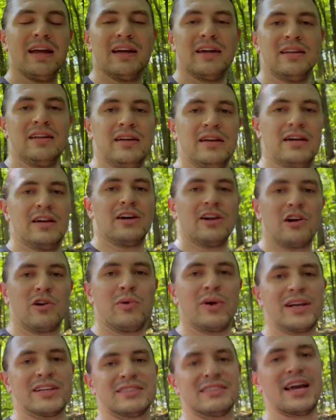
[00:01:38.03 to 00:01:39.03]
And
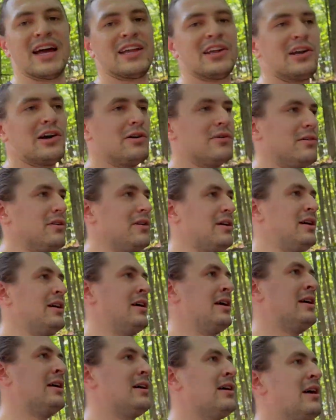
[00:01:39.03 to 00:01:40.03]
Quick side note,
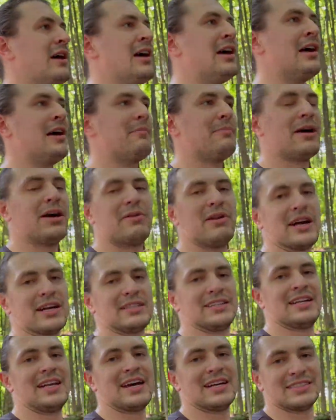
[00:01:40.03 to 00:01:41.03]

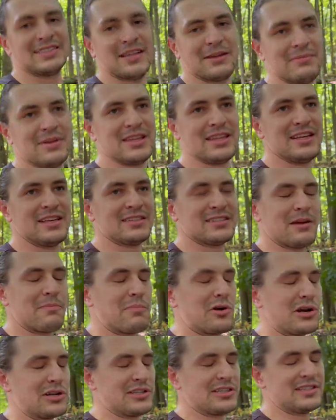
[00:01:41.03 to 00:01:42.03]
Bedrock did not send me these. I
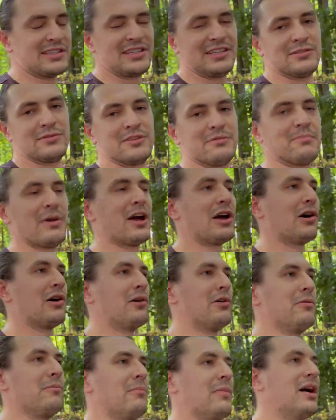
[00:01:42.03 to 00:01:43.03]
purchased these with my
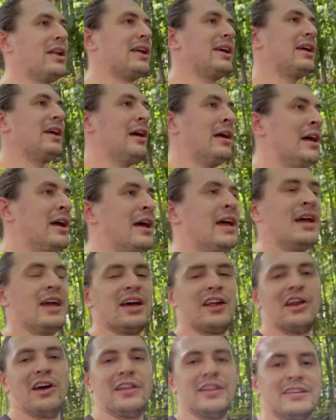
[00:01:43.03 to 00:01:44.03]
own money
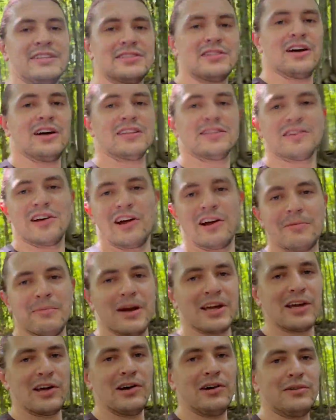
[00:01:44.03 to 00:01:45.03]
and all these thoughts are
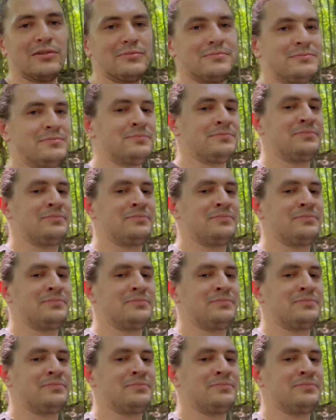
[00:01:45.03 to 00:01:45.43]
my own.